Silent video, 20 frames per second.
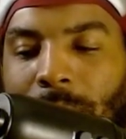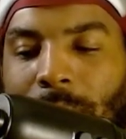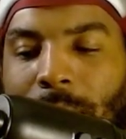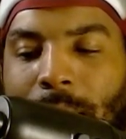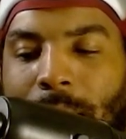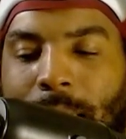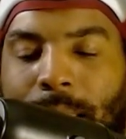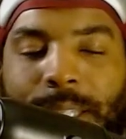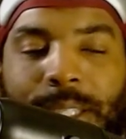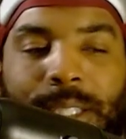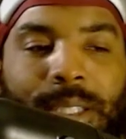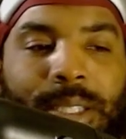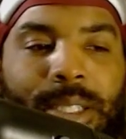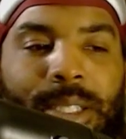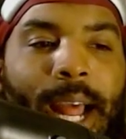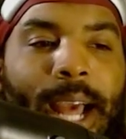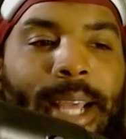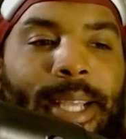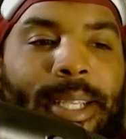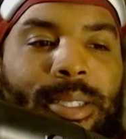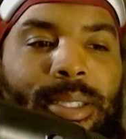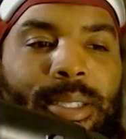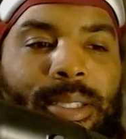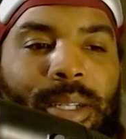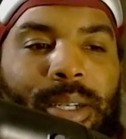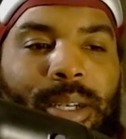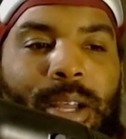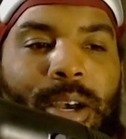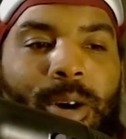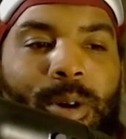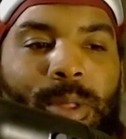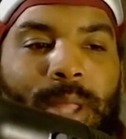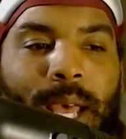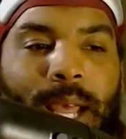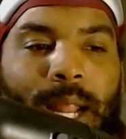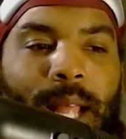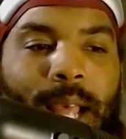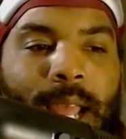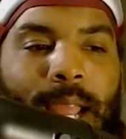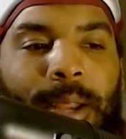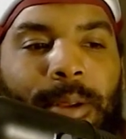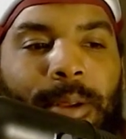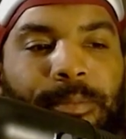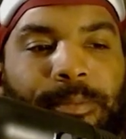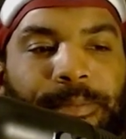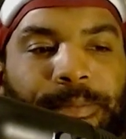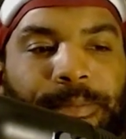And it's just nice to know that, like,